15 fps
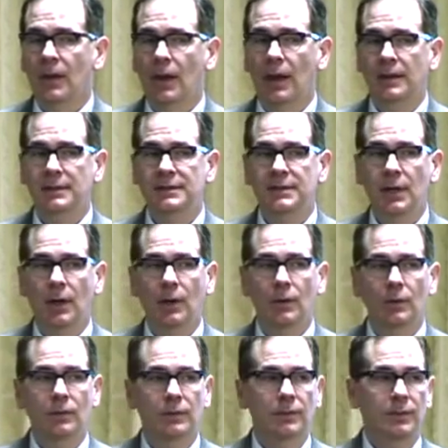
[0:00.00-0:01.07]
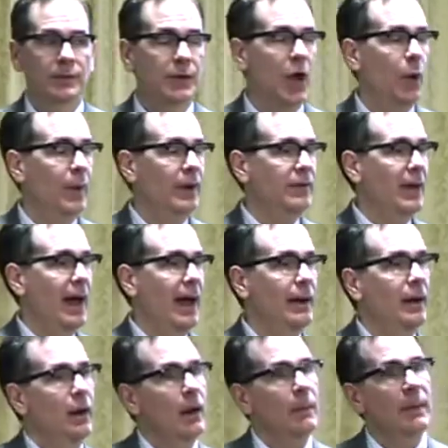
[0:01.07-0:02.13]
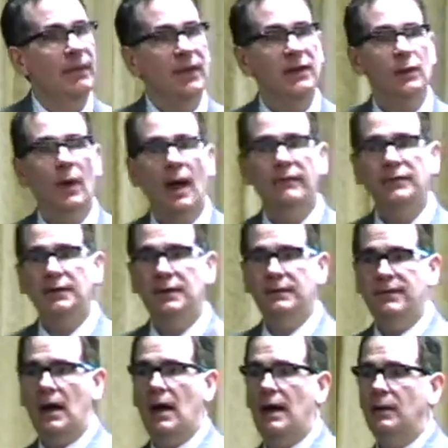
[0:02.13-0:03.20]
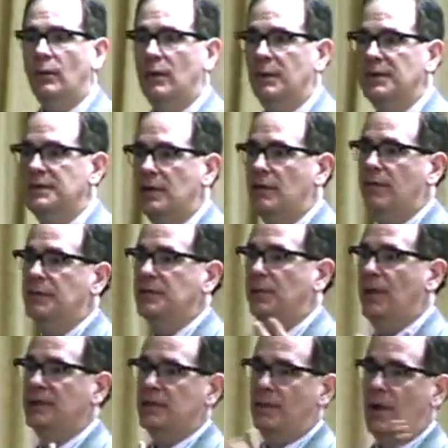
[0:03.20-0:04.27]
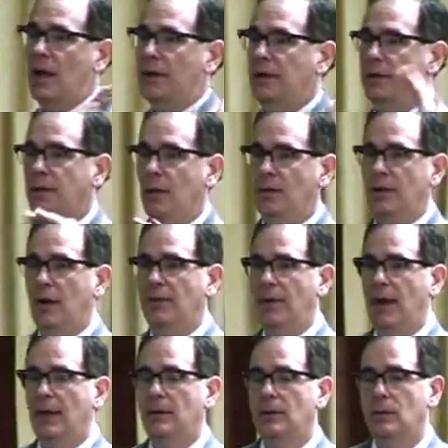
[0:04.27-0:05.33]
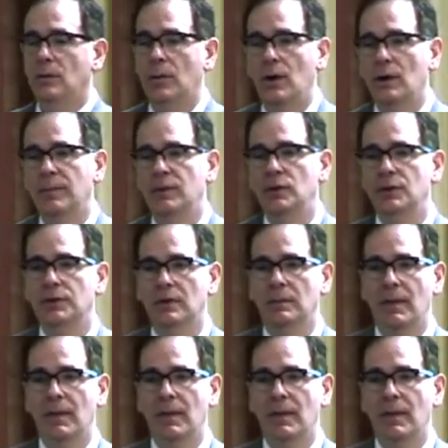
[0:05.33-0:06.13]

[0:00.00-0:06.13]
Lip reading: And so knowing that, but then you have to define what recidivism is. I'm not going to go down that road, but you can